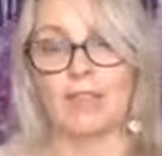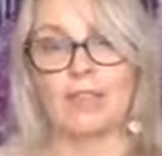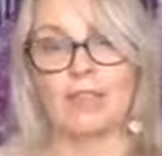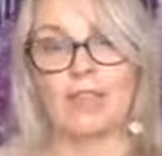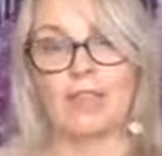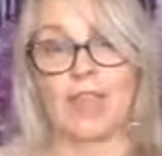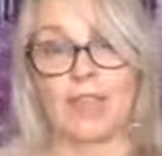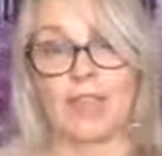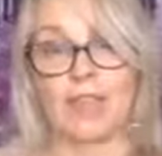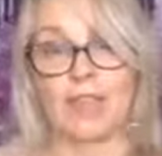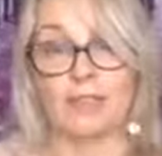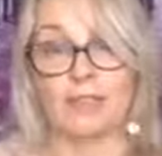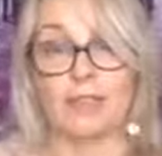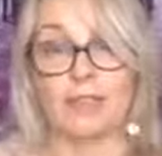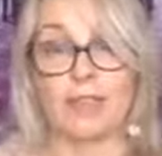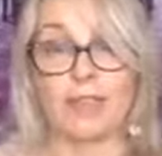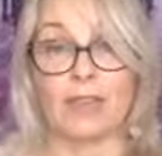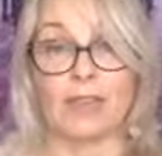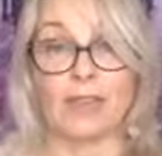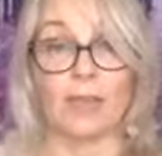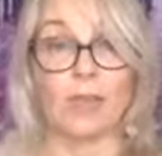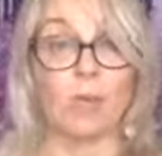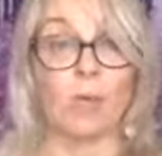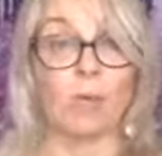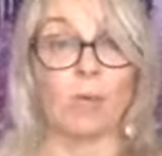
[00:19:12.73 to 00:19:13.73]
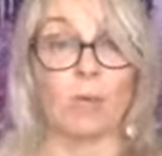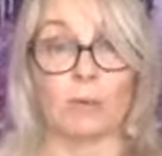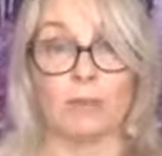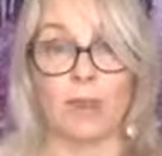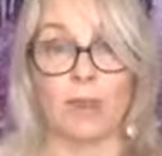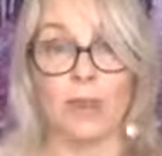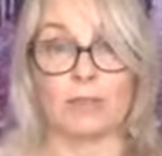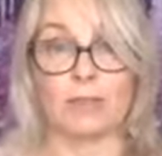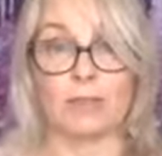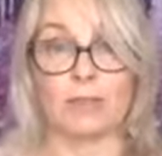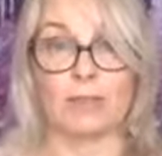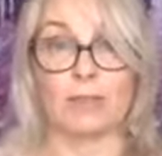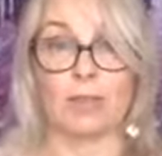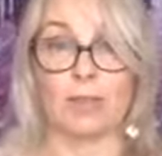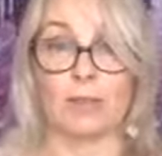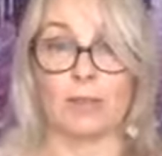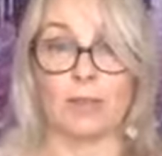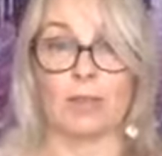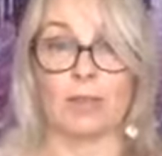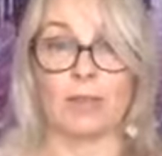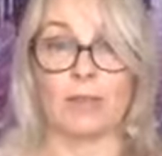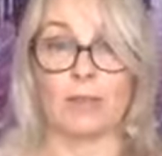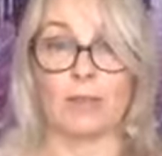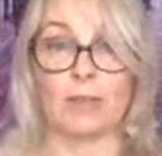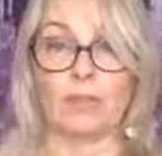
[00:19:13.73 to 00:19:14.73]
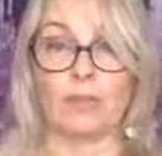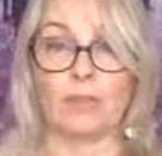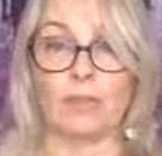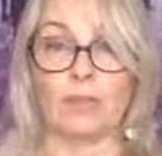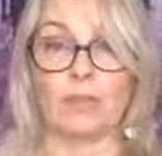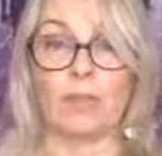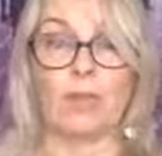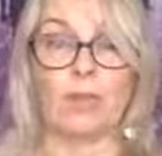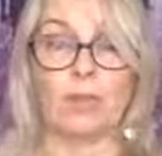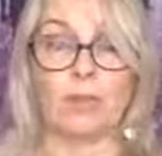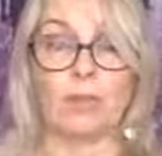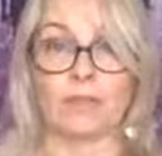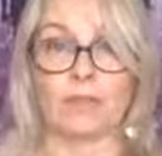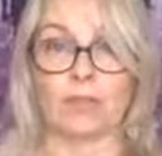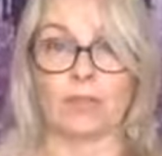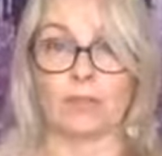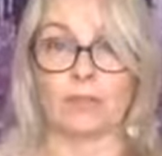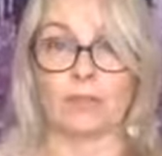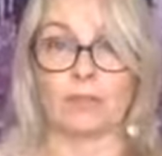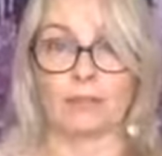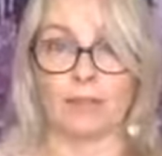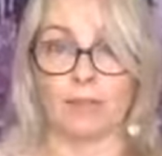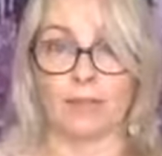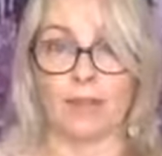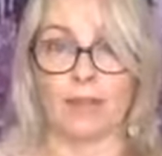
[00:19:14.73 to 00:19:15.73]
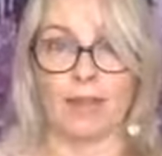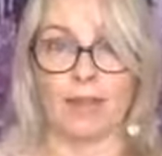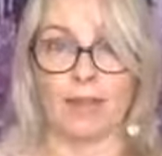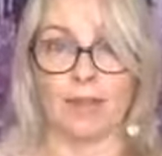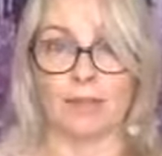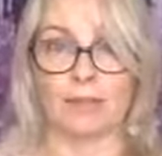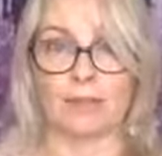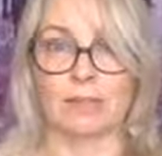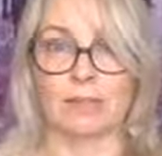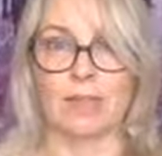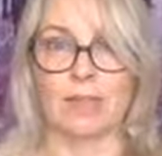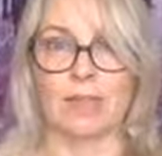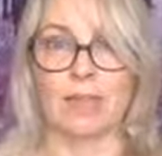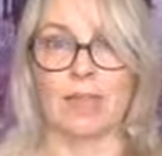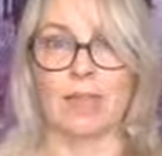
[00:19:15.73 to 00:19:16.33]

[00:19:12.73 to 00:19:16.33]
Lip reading: That they're always working with all of us for that.